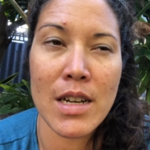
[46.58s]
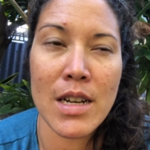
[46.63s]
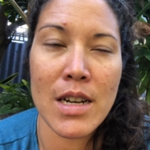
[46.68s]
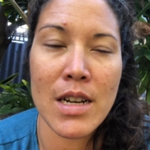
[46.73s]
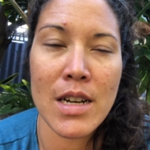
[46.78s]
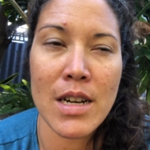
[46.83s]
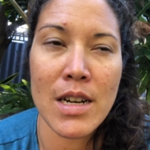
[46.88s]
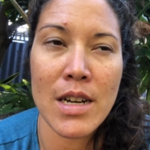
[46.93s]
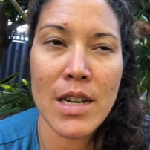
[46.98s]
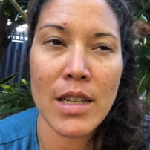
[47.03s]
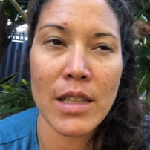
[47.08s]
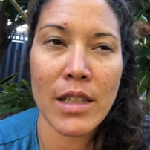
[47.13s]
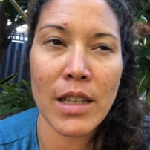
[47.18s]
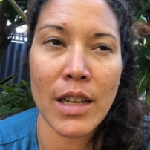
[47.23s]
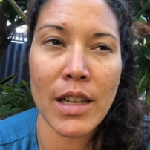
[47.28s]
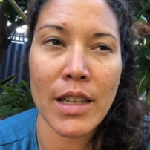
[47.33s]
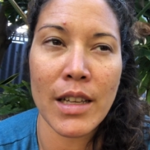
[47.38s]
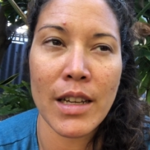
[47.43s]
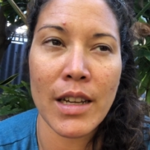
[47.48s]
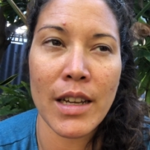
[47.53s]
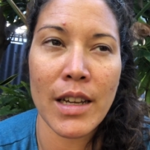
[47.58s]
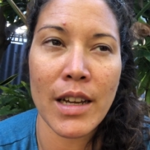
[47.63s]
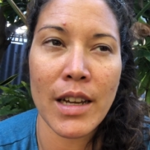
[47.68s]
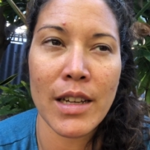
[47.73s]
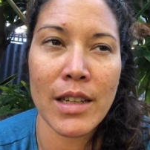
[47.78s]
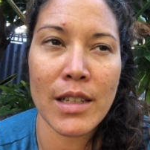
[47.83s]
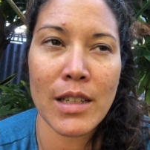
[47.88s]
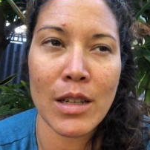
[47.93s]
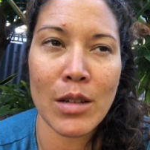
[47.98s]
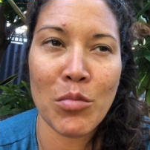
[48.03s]
Uh, luckily I
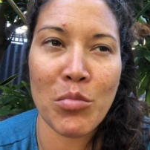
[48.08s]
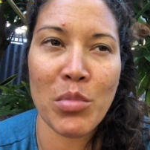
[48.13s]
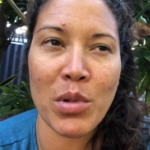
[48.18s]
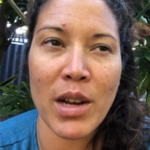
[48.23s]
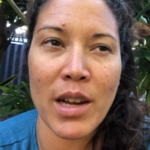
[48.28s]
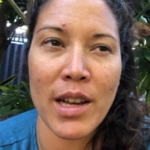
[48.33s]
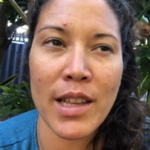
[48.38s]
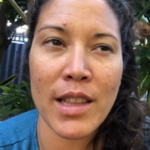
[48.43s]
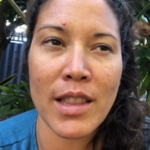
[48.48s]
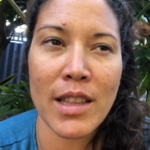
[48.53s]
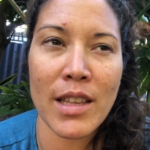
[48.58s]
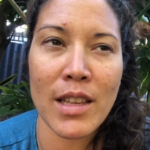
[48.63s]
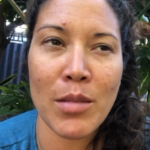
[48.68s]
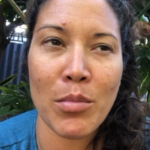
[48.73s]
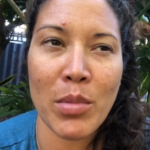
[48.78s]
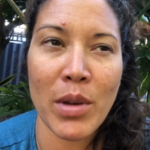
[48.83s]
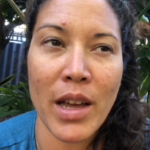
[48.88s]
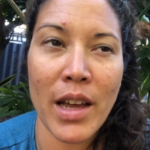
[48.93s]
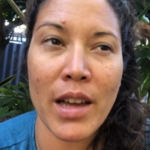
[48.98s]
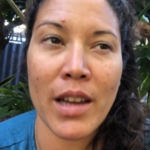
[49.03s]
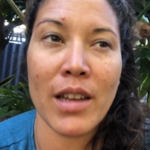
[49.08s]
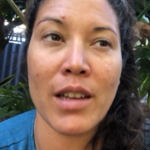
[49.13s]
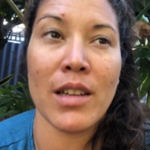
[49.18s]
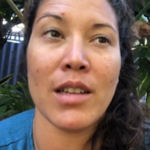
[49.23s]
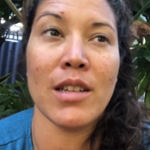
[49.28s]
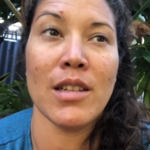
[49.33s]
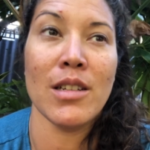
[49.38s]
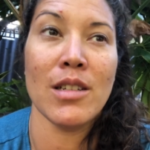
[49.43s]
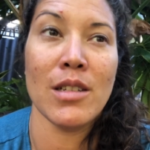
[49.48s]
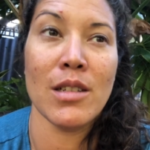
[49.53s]
did buy the
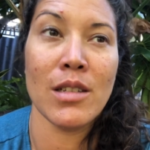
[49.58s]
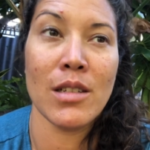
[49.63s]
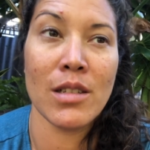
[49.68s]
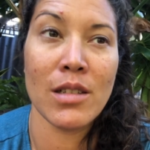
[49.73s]
package,